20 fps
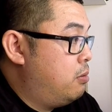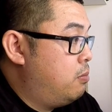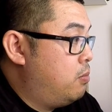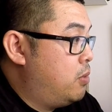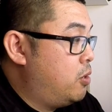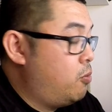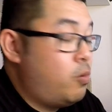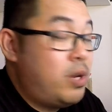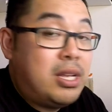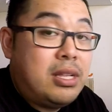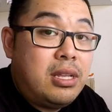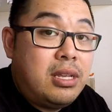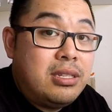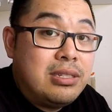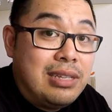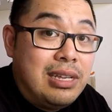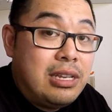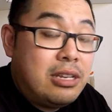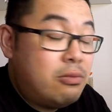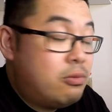weekly
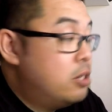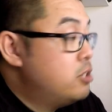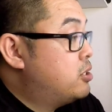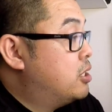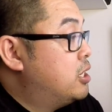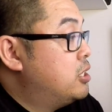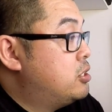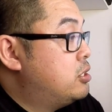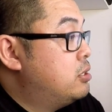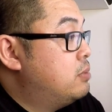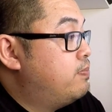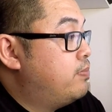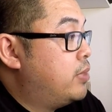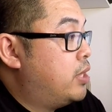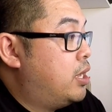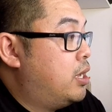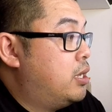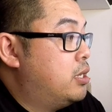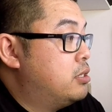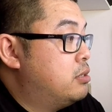sneaker rotation,
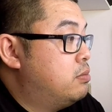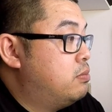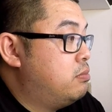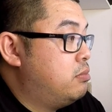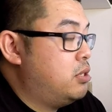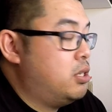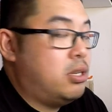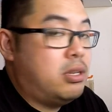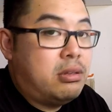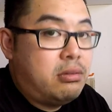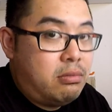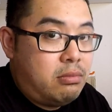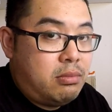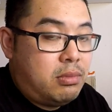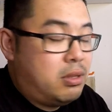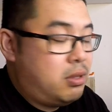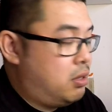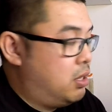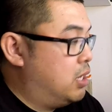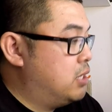as you
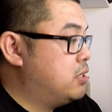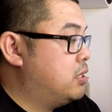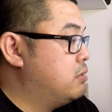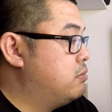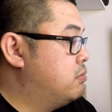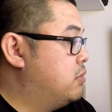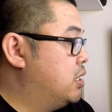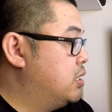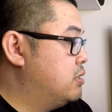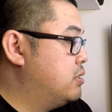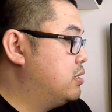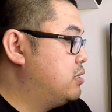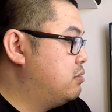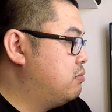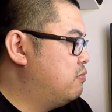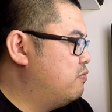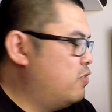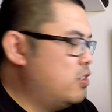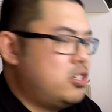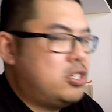know, as a
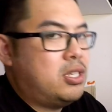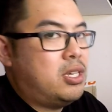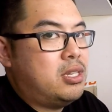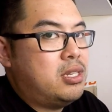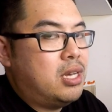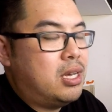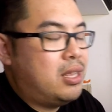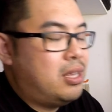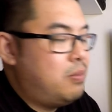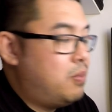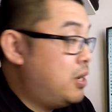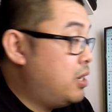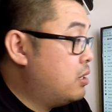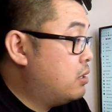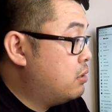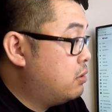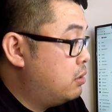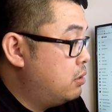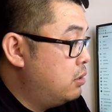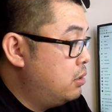virtually a daily beater.
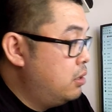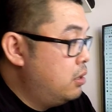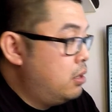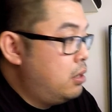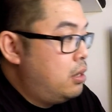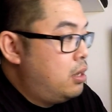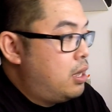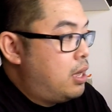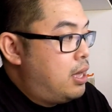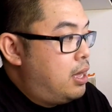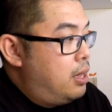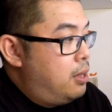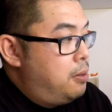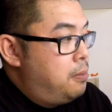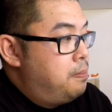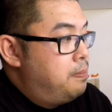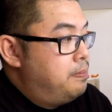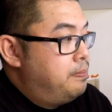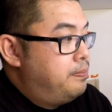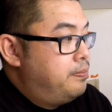
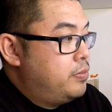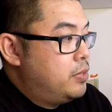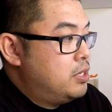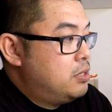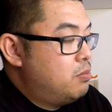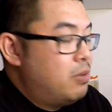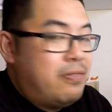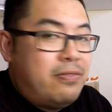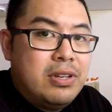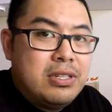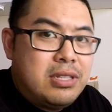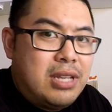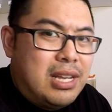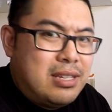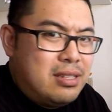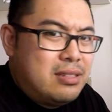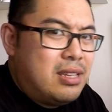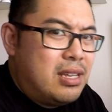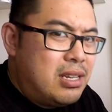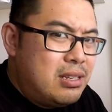This is my first, as I
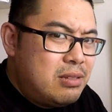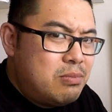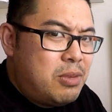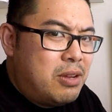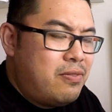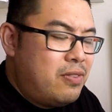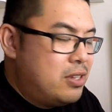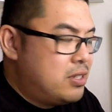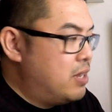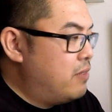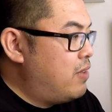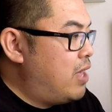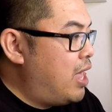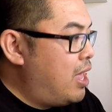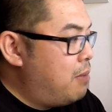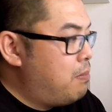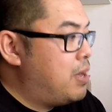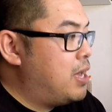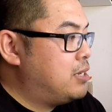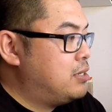said, this is my first ever
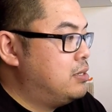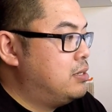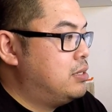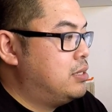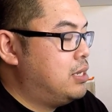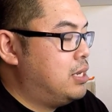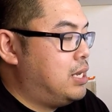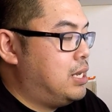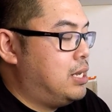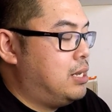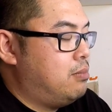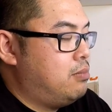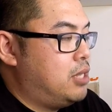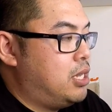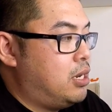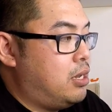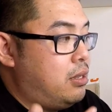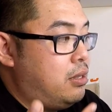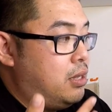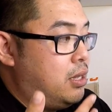Air Max that
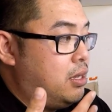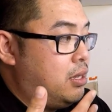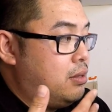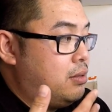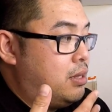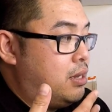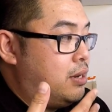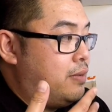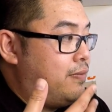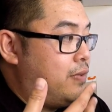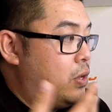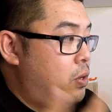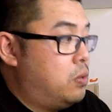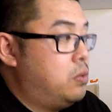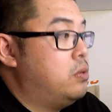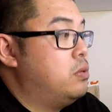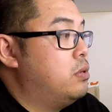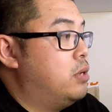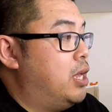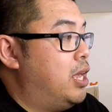I've
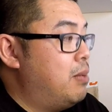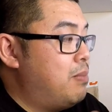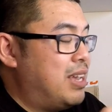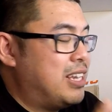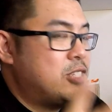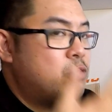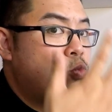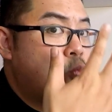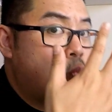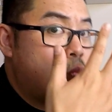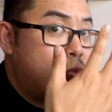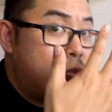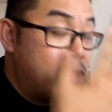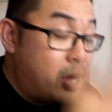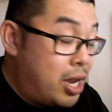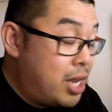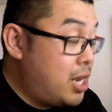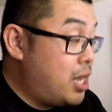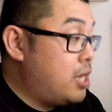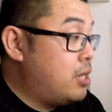owned, Air Max
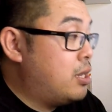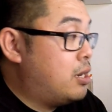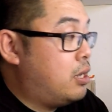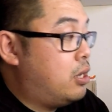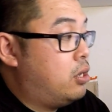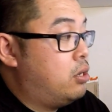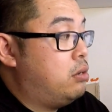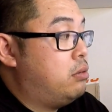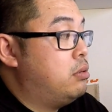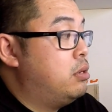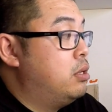90 that I own.